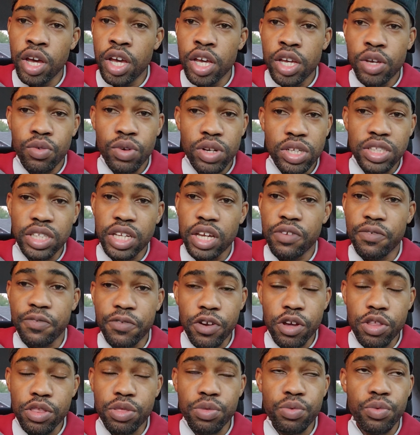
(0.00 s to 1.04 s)
you want to say the
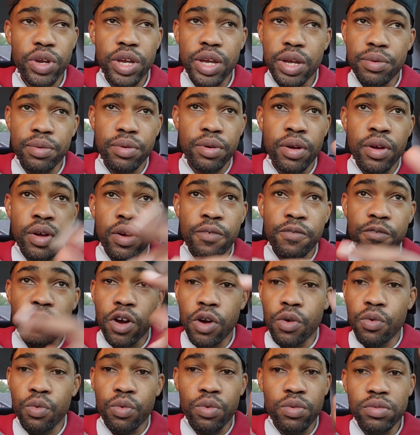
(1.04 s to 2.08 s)
front three,
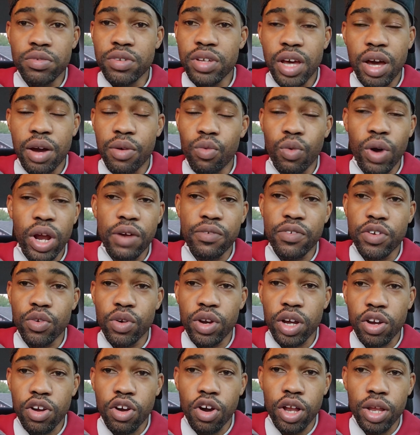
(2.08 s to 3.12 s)
front yeah, whatever you
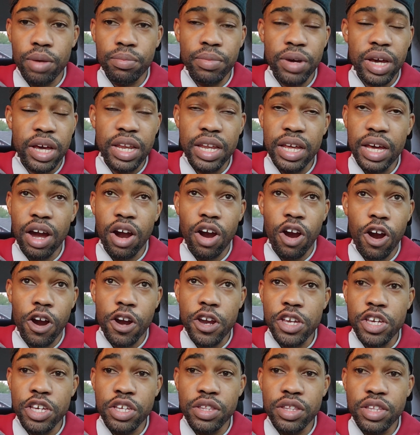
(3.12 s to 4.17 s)
want to call it, man. Are
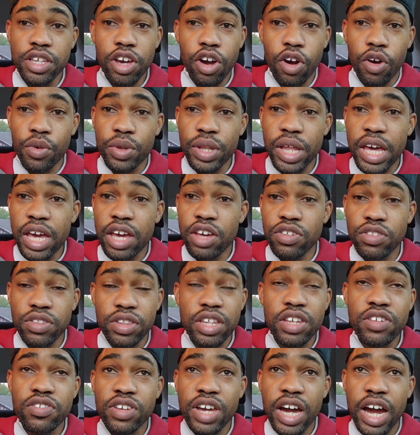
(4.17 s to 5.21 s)
yo, they
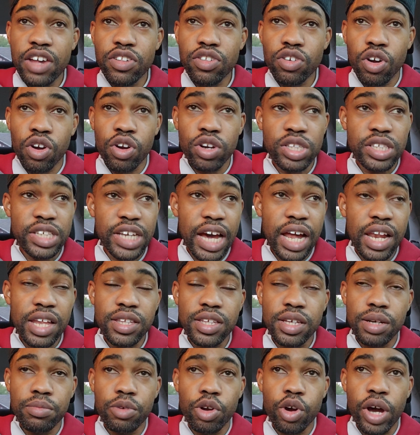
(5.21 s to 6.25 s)
these guys are
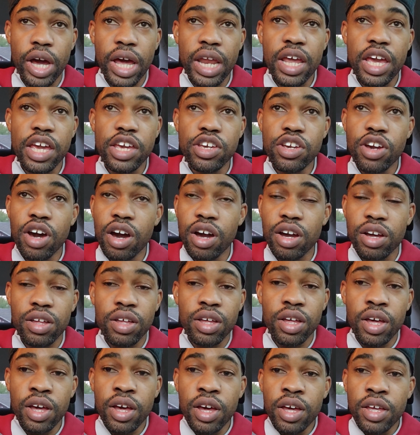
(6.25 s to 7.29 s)
talented, bro, and they're young.
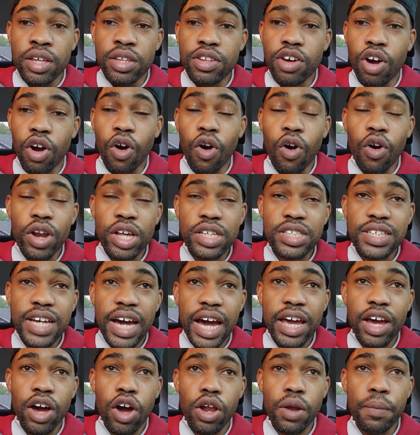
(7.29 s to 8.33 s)
The oldest
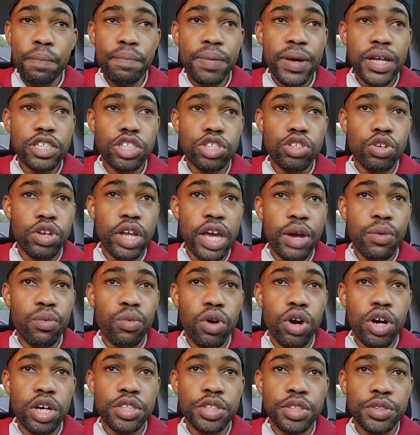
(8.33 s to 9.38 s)
guy on the pitch today
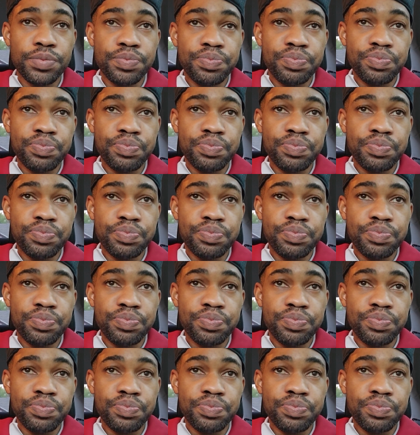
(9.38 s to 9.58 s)
was,